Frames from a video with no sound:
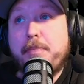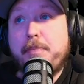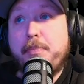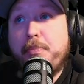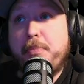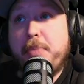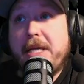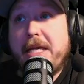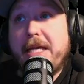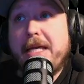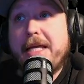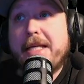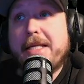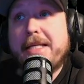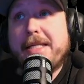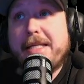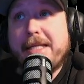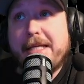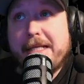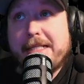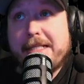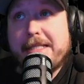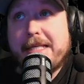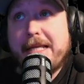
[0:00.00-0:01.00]
be
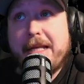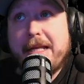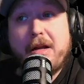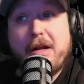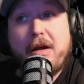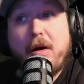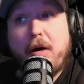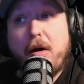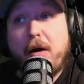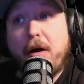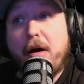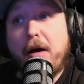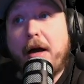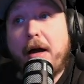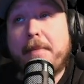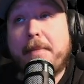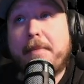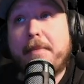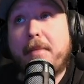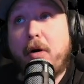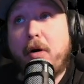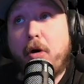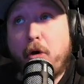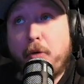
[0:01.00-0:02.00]
decent,
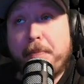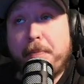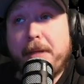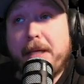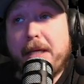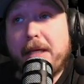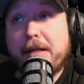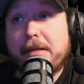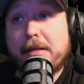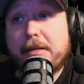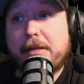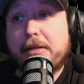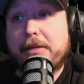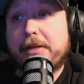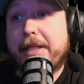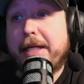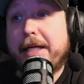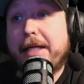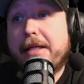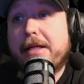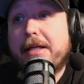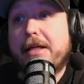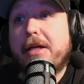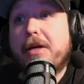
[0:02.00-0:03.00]
I'm hoping,
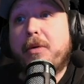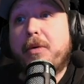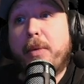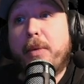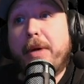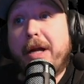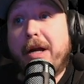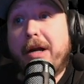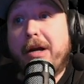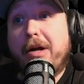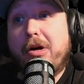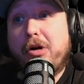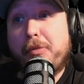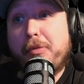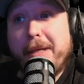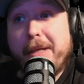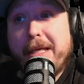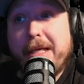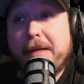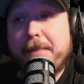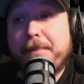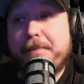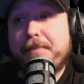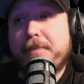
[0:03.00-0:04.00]
okay? We are
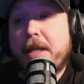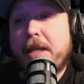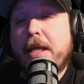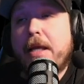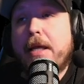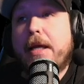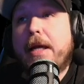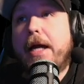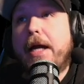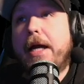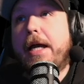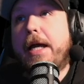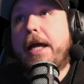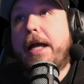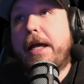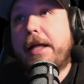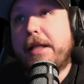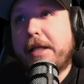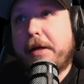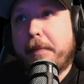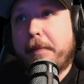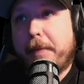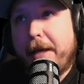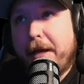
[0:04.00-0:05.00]
hoping. And
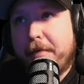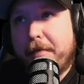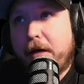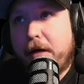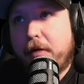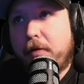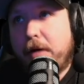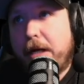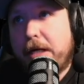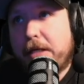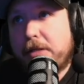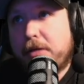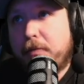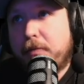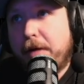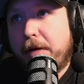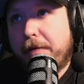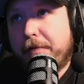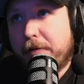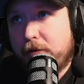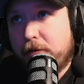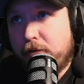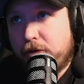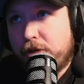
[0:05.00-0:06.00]
then we have our roster
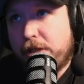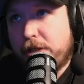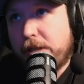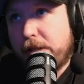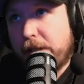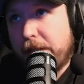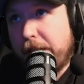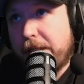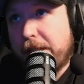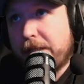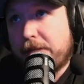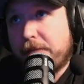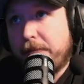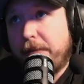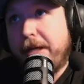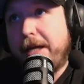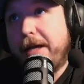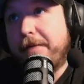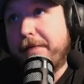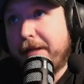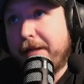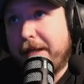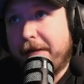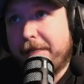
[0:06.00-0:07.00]
revolution leaks. We
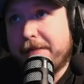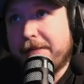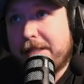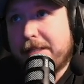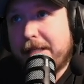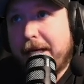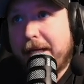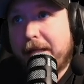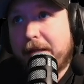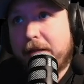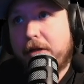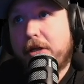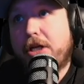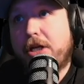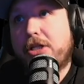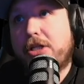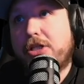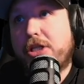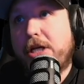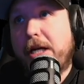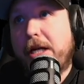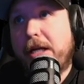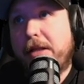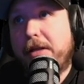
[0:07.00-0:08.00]
have Kevin Zeitler,
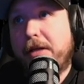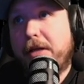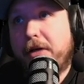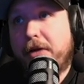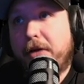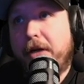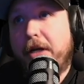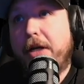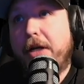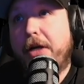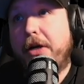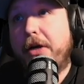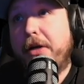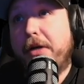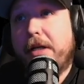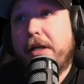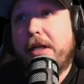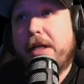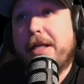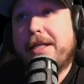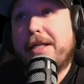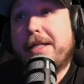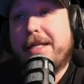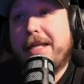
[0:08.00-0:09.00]
Jonathan Greenyard,
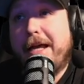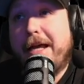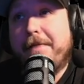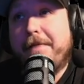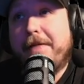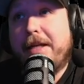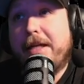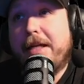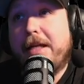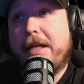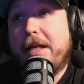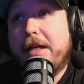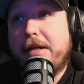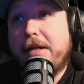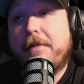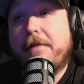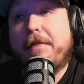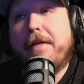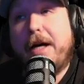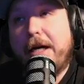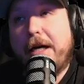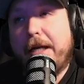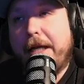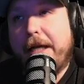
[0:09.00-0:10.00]
Devon
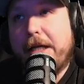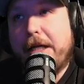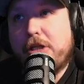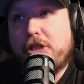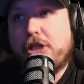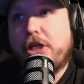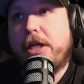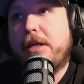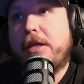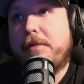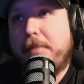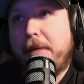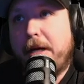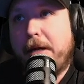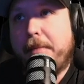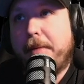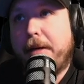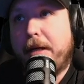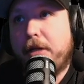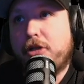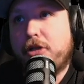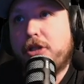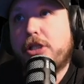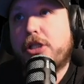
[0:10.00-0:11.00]
A-Chain, my
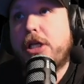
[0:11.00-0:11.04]
apologies,